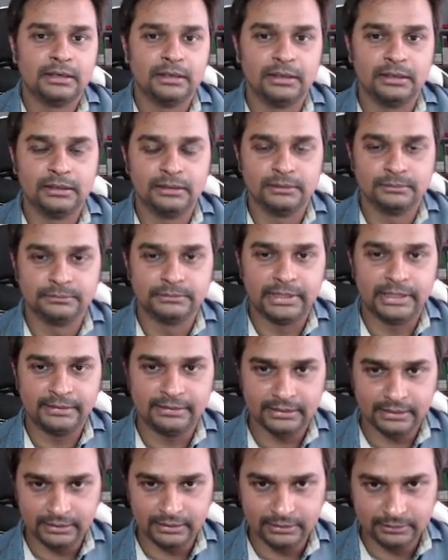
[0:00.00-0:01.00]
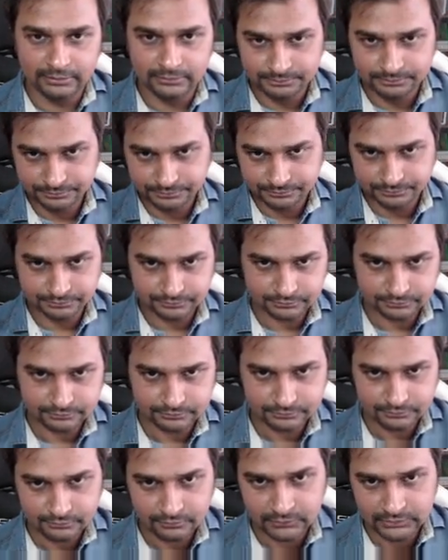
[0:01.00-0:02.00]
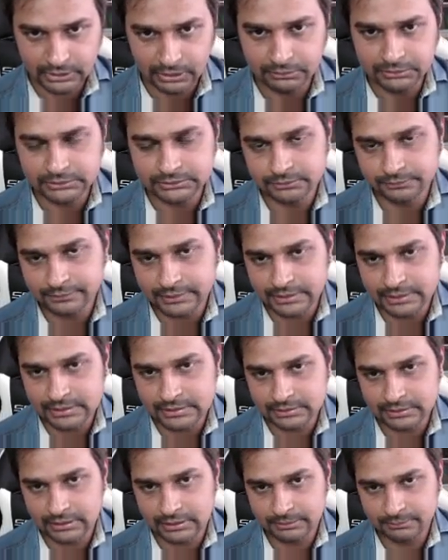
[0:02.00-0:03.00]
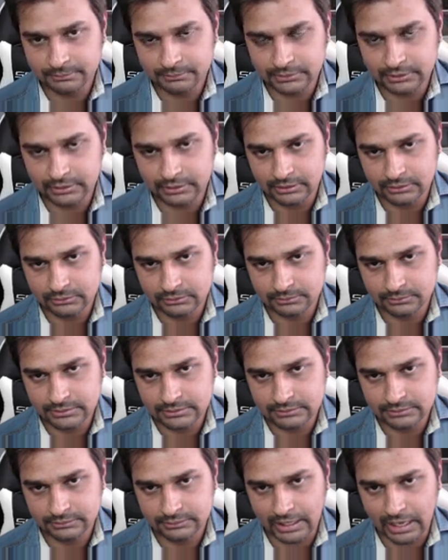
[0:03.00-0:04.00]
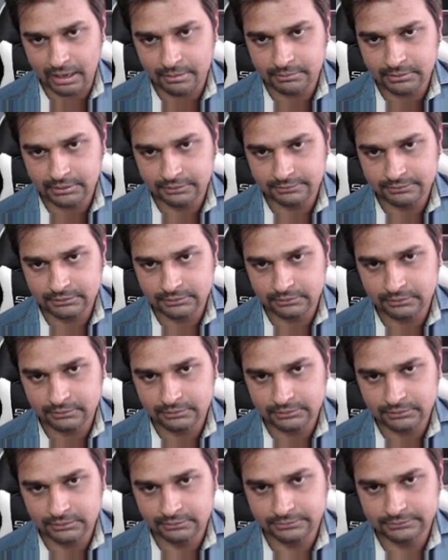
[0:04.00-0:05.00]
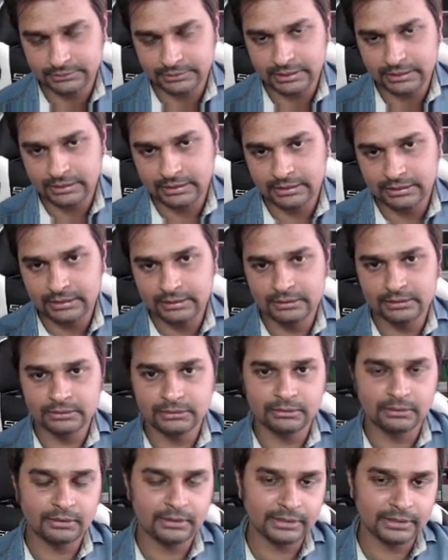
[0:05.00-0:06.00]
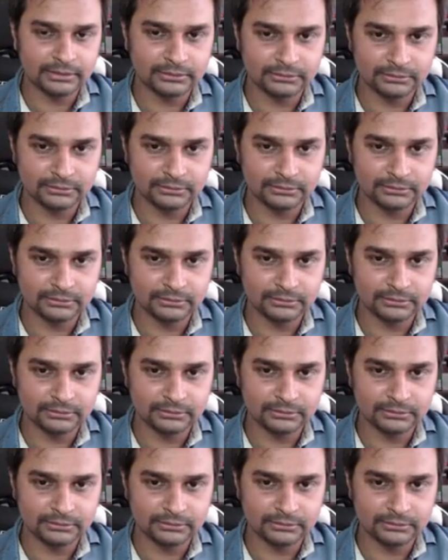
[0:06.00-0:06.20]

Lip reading: And then thousands of Indian students scammed after a closure of three Canadian colleges.